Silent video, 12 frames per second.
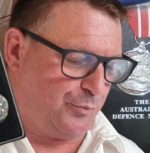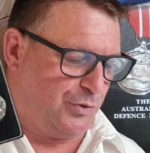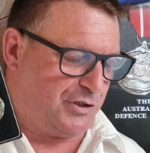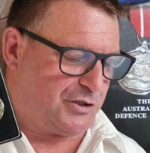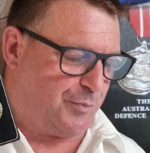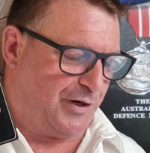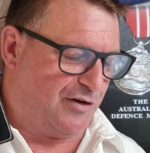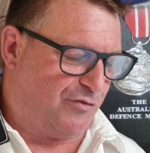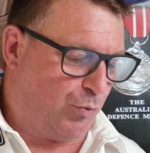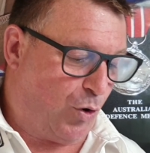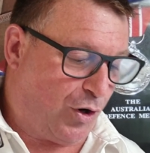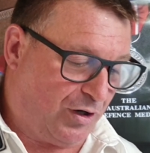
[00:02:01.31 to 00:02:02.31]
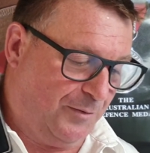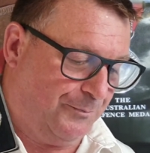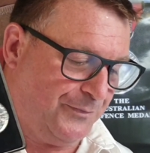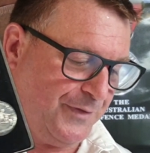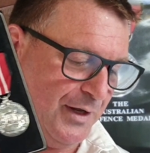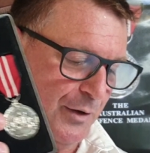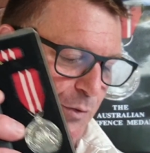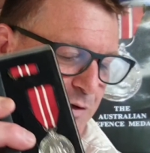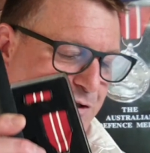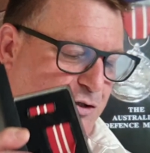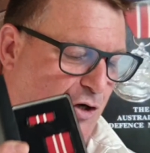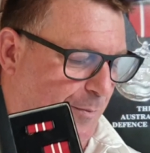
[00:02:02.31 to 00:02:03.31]
with a sprig of wattle with
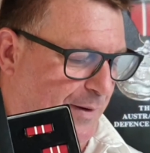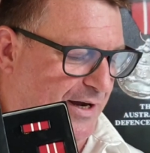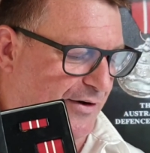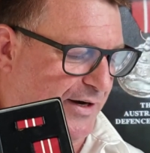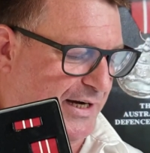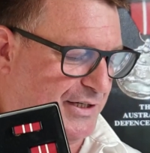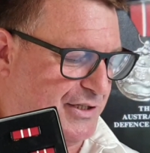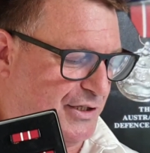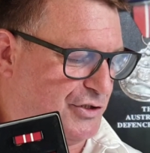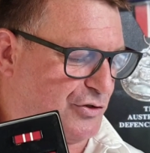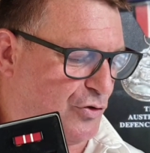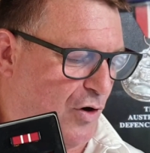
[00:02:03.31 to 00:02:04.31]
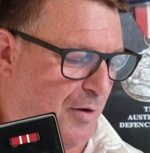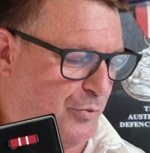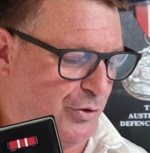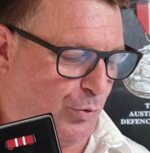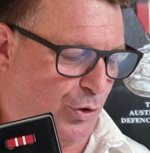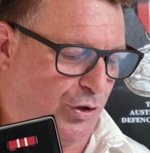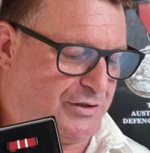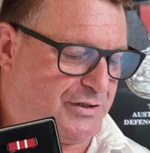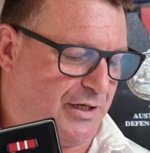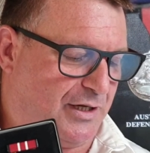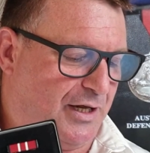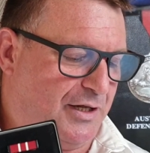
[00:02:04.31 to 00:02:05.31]
the top outer edge inscribed with the words
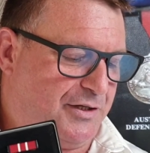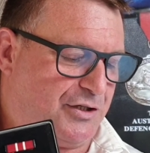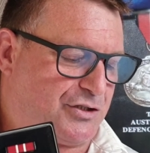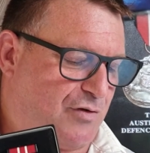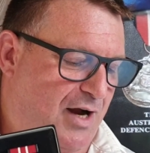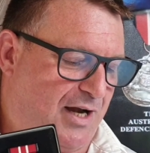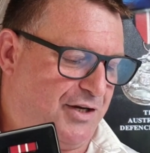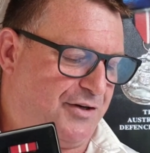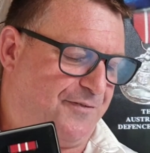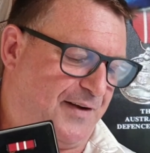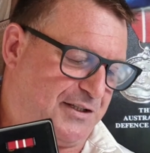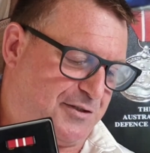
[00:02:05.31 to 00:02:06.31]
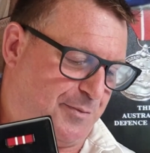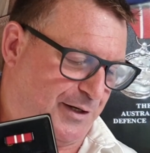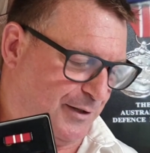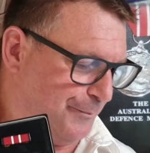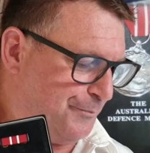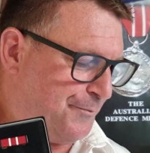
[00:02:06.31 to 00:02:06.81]
the Australian Defence Medal.